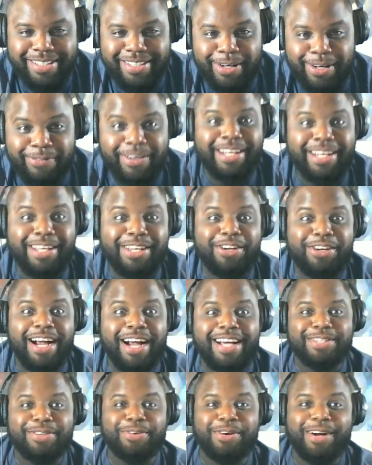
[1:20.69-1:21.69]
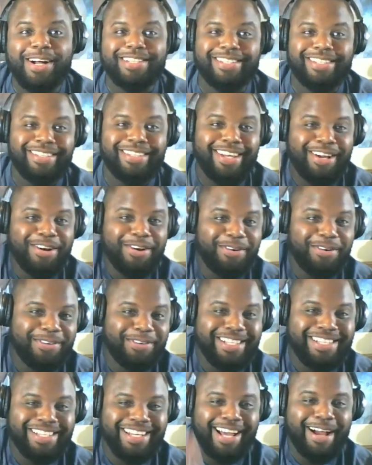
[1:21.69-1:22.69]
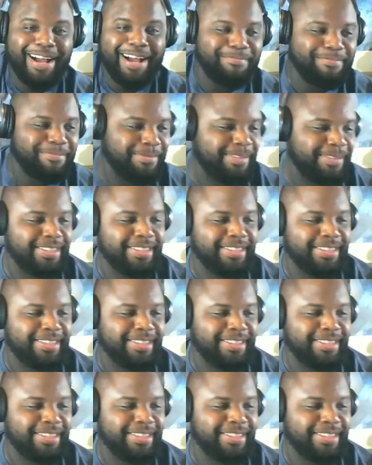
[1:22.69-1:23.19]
So if any of you guys are watching, what's up?